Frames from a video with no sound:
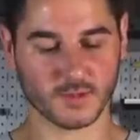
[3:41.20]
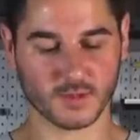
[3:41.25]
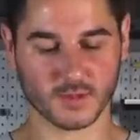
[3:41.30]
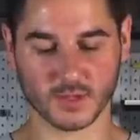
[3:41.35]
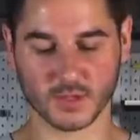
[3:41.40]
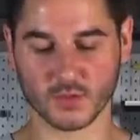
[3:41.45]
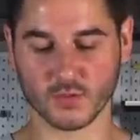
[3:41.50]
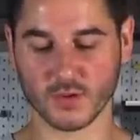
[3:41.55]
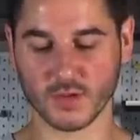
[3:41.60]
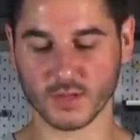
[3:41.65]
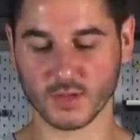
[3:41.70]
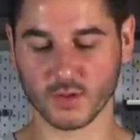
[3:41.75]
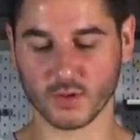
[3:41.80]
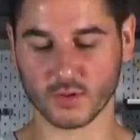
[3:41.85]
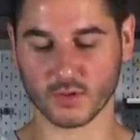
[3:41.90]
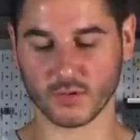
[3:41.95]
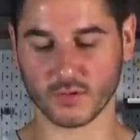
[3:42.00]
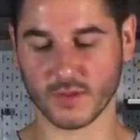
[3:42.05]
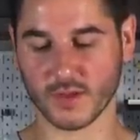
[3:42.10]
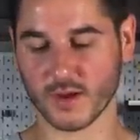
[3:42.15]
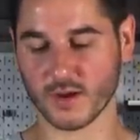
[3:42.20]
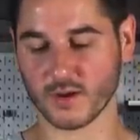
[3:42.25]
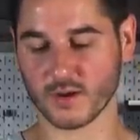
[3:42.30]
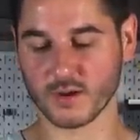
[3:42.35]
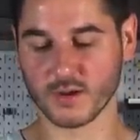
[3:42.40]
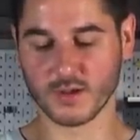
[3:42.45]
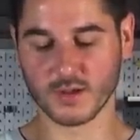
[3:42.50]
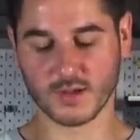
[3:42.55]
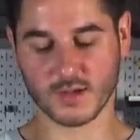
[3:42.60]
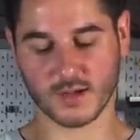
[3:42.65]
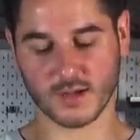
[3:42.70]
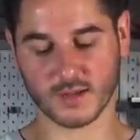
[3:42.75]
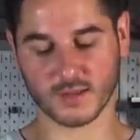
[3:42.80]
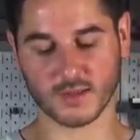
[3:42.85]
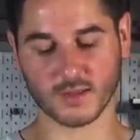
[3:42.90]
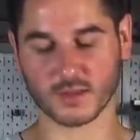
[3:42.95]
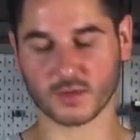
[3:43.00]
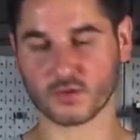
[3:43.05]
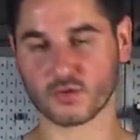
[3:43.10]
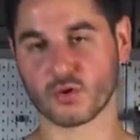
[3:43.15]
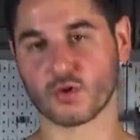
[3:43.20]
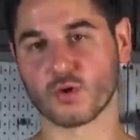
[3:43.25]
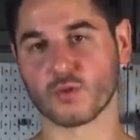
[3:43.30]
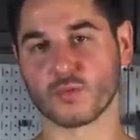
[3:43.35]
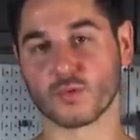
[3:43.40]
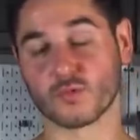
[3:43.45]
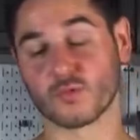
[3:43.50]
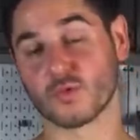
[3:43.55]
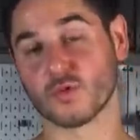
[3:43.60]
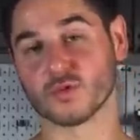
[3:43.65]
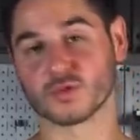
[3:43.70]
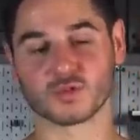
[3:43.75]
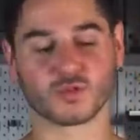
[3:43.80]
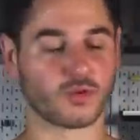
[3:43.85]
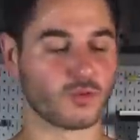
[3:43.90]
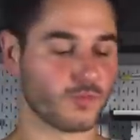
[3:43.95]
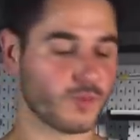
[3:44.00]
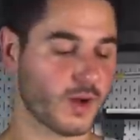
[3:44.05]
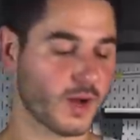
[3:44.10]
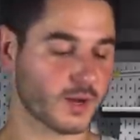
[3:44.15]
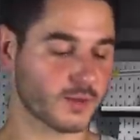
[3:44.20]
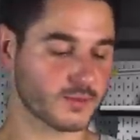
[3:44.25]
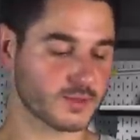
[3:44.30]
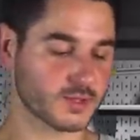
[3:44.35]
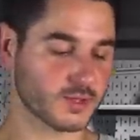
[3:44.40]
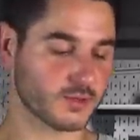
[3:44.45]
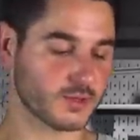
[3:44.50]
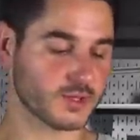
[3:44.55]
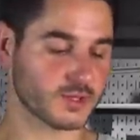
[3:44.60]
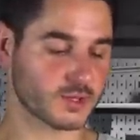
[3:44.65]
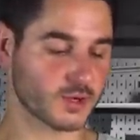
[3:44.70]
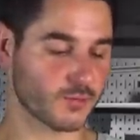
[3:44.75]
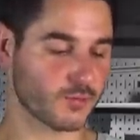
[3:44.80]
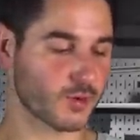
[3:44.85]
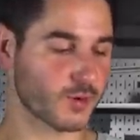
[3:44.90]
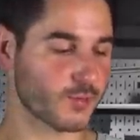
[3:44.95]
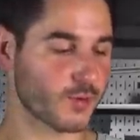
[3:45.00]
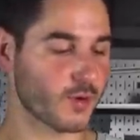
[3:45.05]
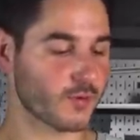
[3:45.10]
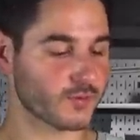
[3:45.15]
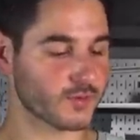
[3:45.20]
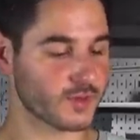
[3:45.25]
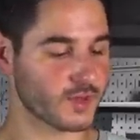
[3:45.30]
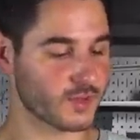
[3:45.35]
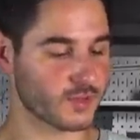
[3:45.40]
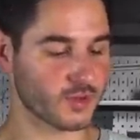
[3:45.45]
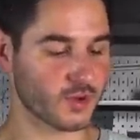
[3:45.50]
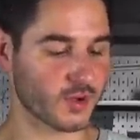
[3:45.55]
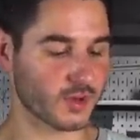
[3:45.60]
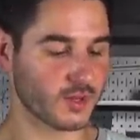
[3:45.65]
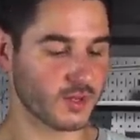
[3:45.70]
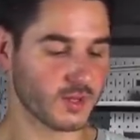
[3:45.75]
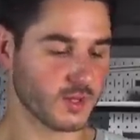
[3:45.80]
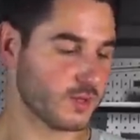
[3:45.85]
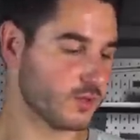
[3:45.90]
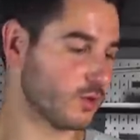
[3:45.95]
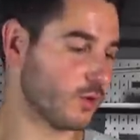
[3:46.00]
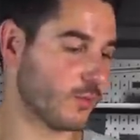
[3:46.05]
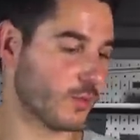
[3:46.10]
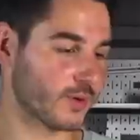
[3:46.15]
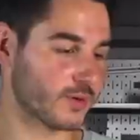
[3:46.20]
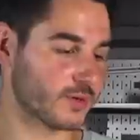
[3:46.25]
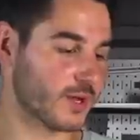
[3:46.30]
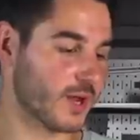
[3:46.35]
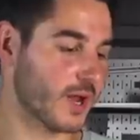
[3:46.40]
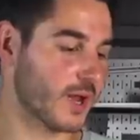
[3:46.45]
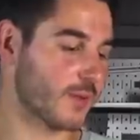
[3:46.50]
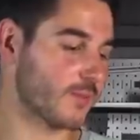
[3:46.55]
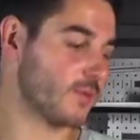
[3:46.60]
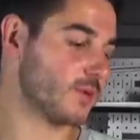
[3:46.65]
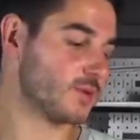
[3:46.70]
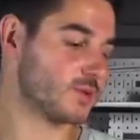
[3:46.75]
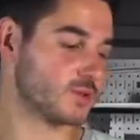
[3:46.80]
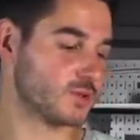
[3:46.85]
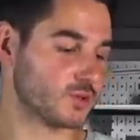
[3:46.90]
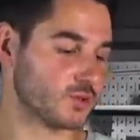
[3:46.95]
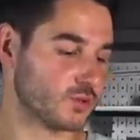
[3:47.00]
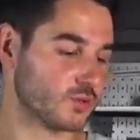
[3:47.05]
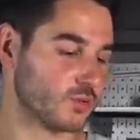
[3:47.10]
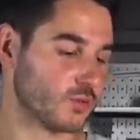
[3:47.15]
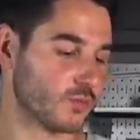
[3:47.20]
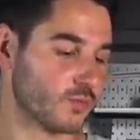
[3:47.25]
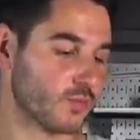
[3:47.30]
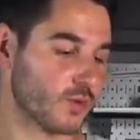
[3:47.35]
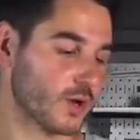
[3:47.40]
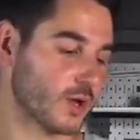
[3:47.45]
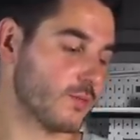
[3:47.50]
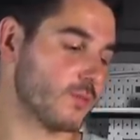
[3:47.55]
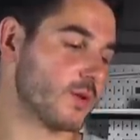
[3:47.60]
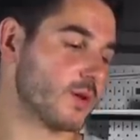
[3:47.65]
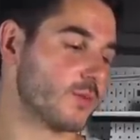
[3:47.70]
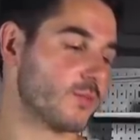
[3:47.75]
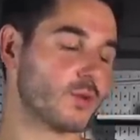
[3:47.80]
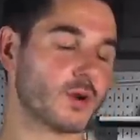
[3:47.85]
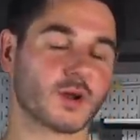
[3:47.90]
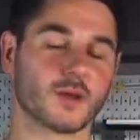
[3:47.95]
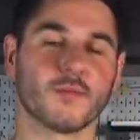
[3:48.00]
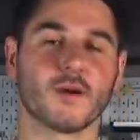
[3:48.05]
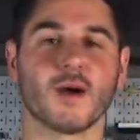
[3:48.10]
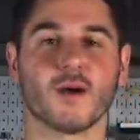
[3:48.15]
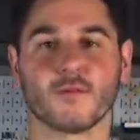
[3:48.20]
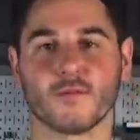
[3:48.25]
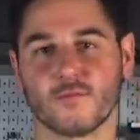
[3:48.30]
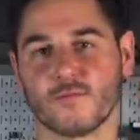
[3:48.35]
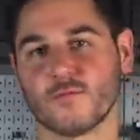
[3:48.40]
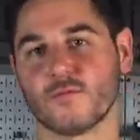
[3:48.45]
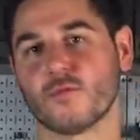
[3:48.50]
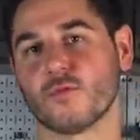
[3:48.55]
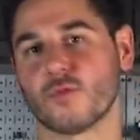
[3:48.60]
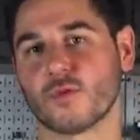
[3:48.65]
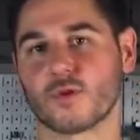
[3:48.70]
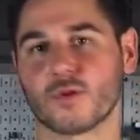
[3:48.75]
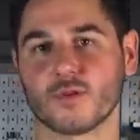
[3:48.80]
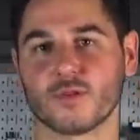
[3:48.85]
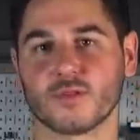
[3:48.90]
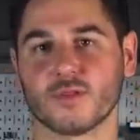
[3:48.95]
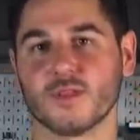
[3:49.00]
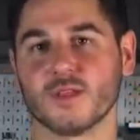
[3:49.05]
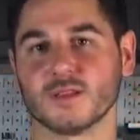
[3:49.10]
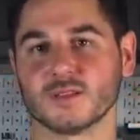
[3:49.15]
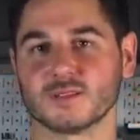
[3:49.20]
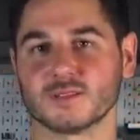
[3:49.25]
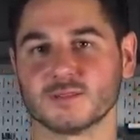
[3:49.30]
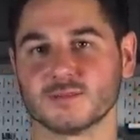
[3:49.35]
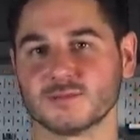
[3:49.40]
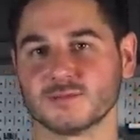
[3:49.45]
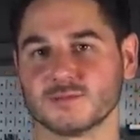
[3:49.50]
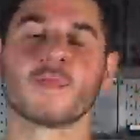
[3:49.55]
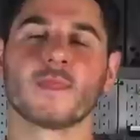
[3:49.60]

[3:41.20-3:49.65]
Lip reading: UA logo there, and then the chrome rose gold bottom. So these go pretty perfectly. I thought no better time to break them in and break them out for this.